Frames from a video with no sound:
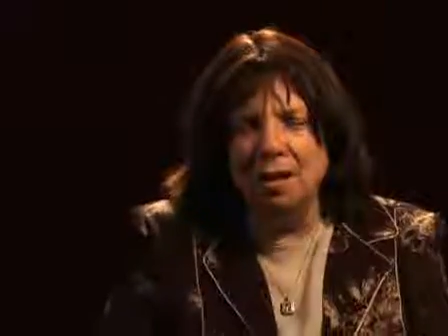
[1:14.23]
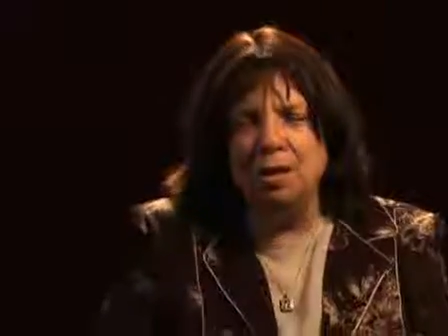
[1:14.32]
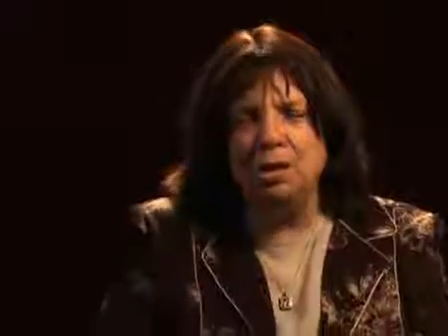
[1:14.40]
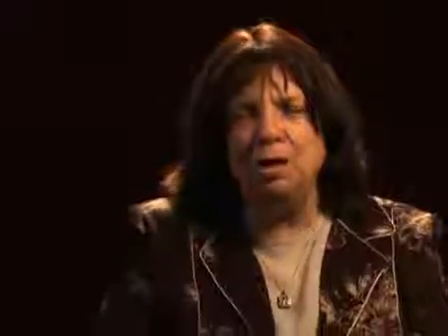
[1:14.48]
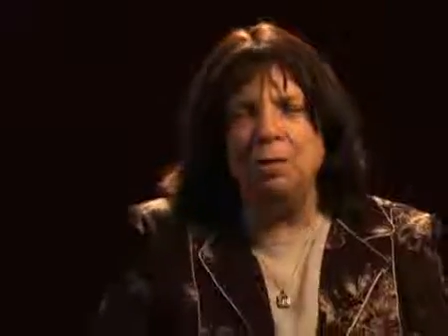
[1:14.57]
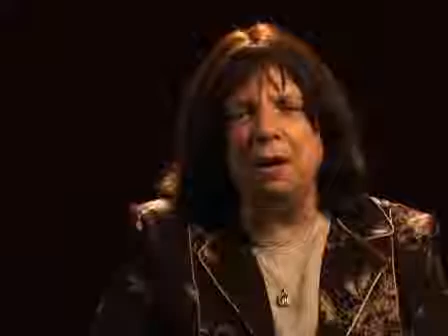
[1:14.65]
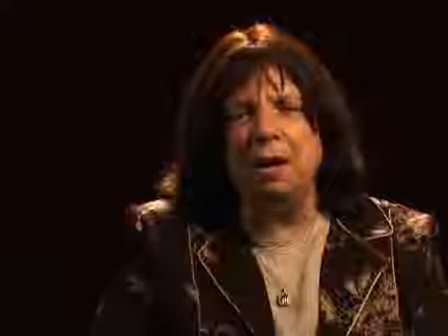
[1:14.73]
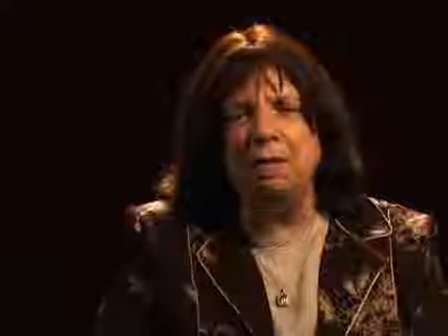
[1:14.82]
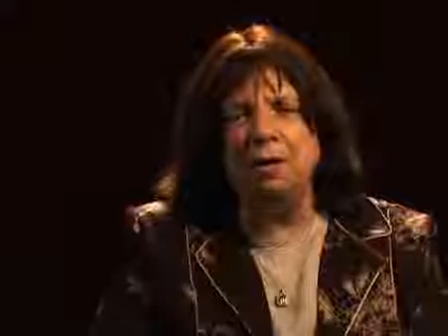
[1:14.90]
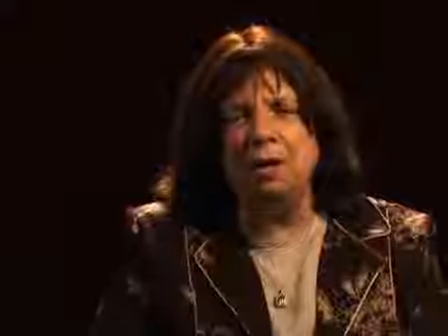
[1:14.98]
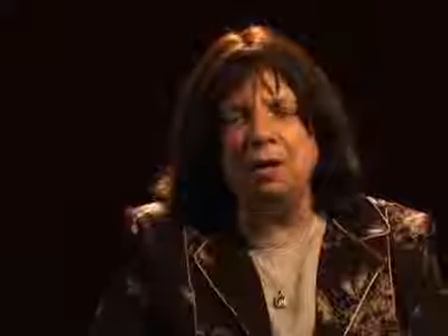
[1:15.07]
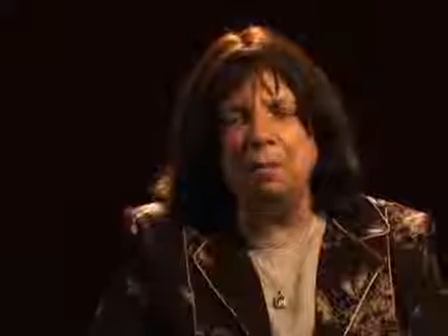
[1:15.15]
She
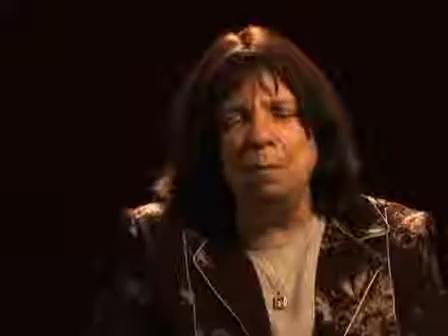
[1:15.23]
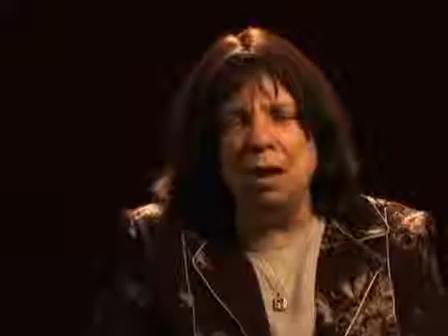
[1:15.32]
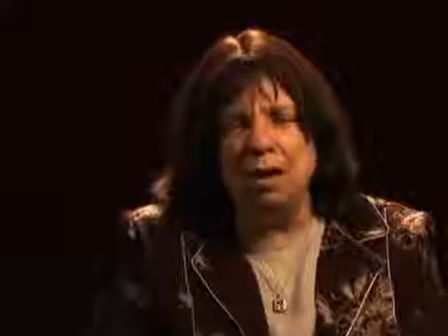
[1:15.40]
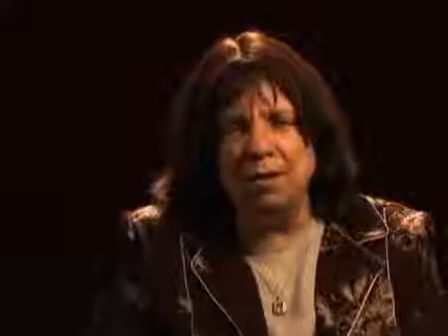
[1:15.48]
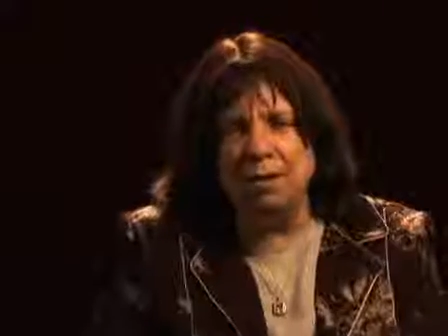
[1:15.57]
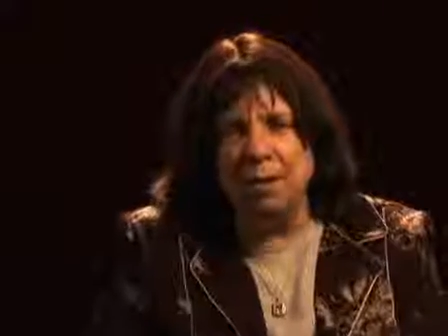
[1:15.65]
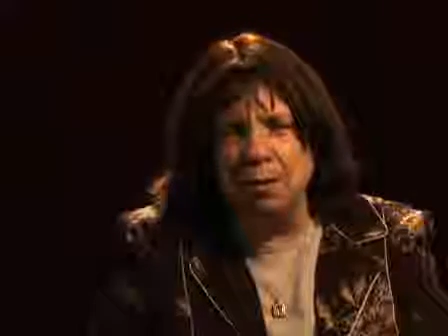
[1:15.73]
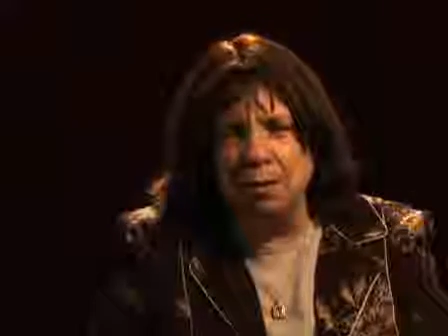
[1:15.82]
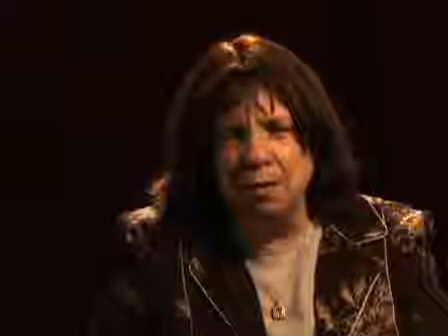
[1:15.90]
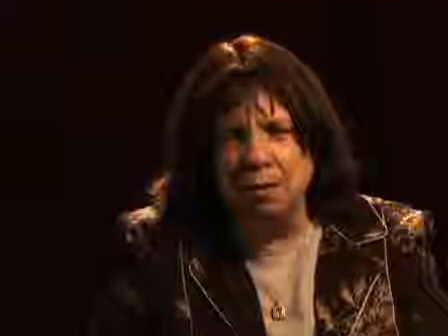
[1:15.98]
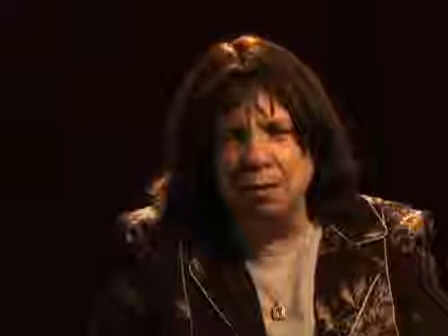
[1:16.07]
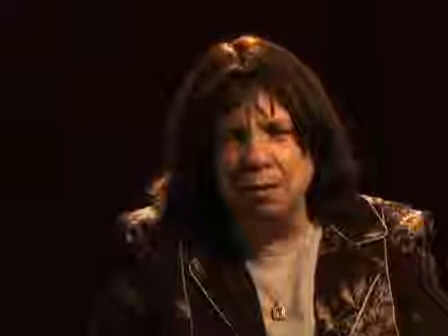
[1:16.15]
married
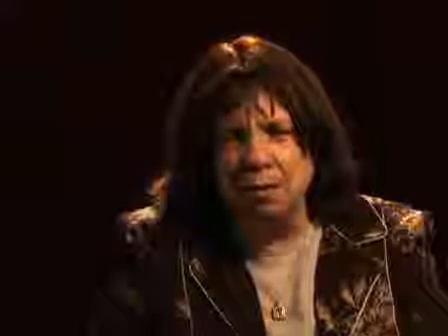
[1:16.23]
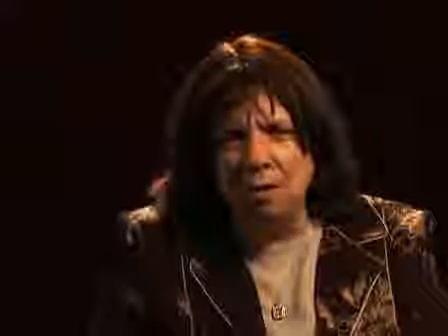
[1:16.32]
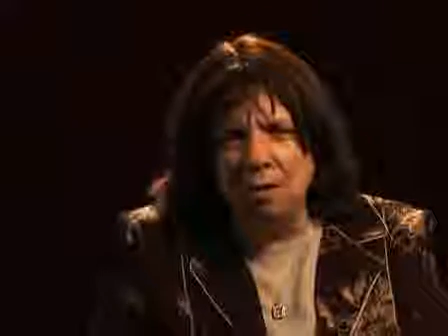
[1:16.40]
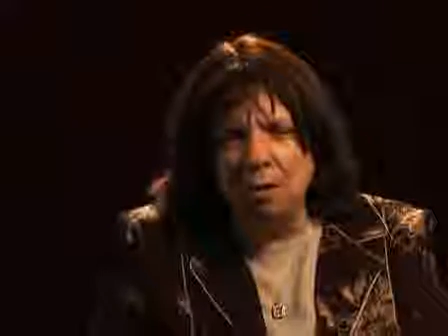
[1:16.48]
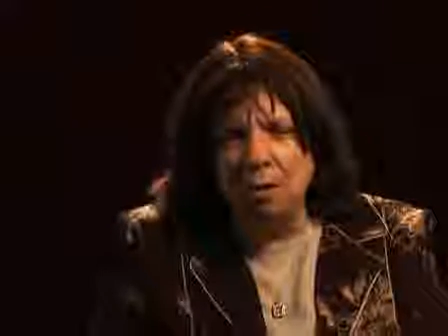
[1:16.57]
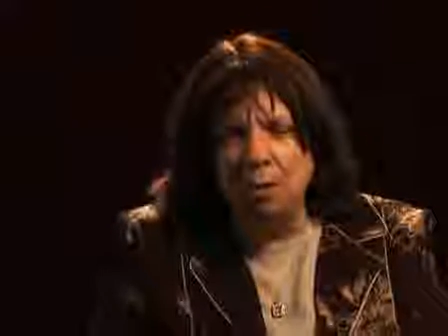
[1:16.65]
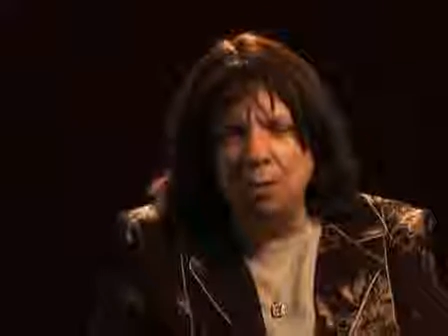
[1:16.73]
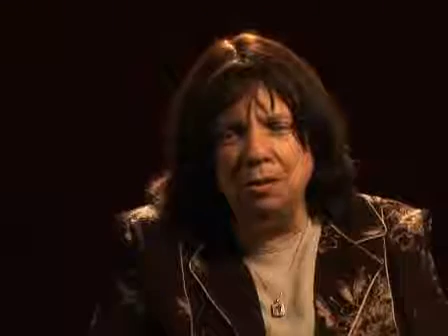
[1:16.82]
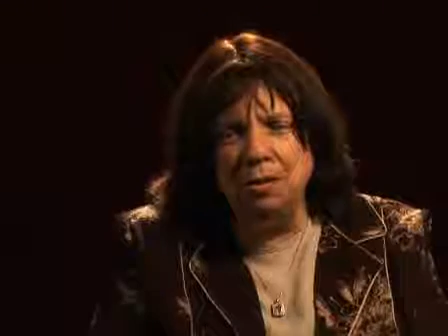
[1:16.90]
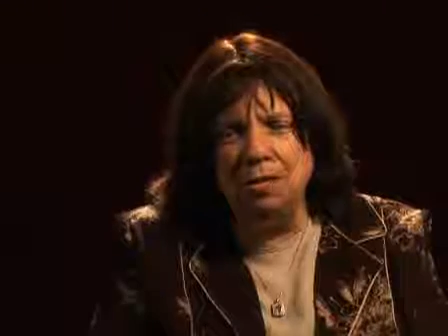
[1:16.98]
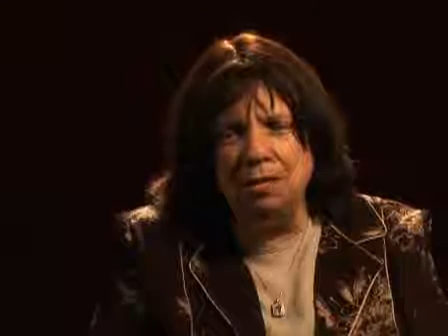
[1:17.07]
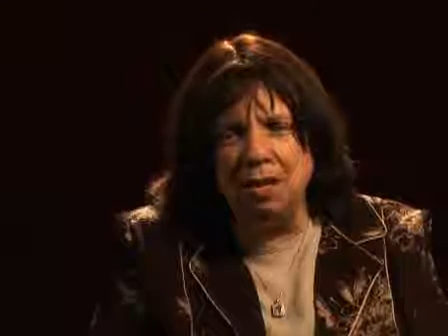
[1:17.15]
Machlon, who was
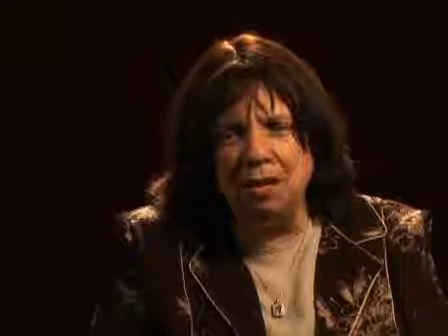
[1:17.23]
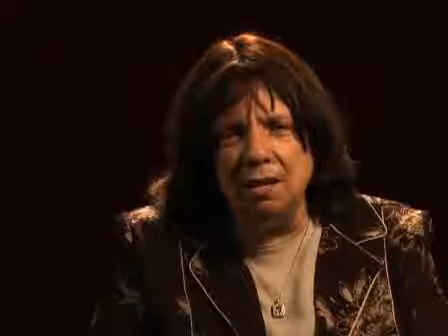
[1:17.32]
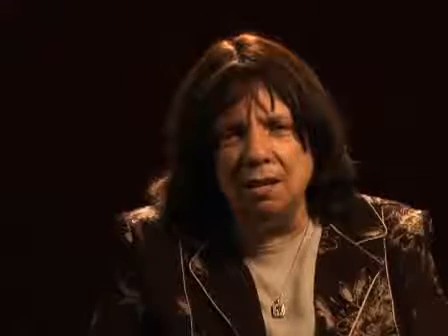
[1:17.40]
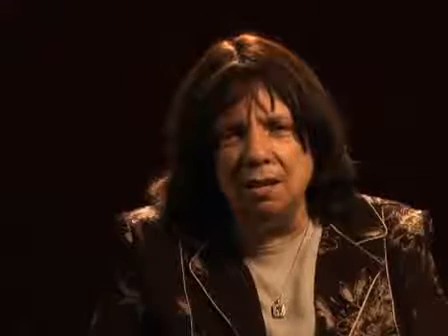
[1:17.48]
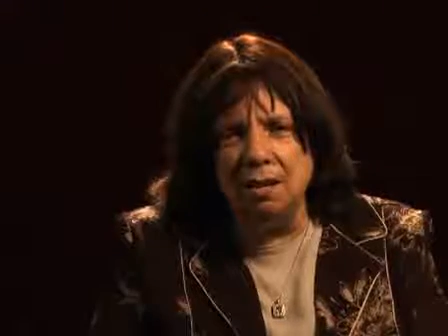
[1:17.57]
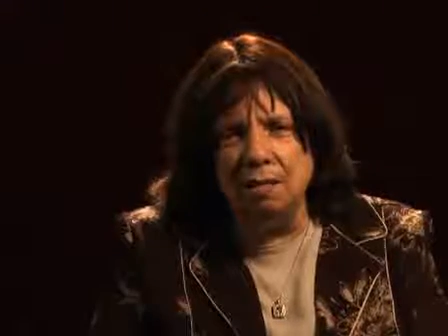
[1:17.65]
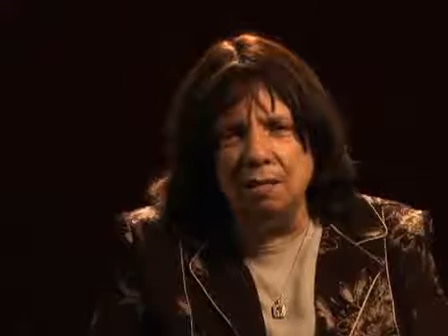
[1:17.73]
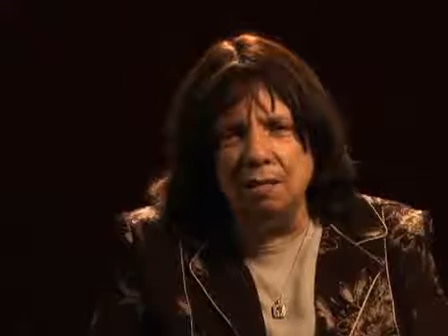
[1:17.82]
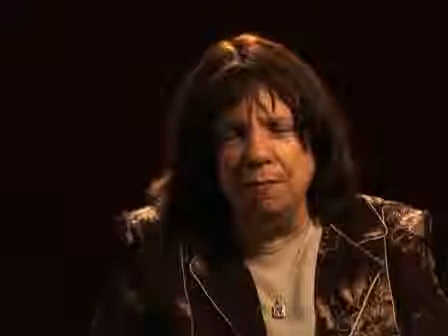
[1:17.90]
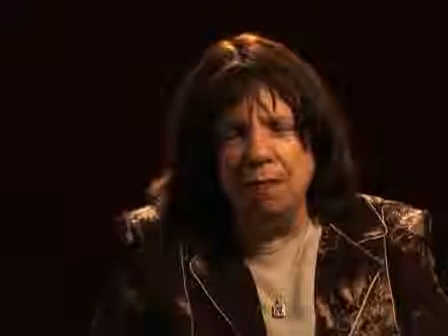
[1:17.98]
the son of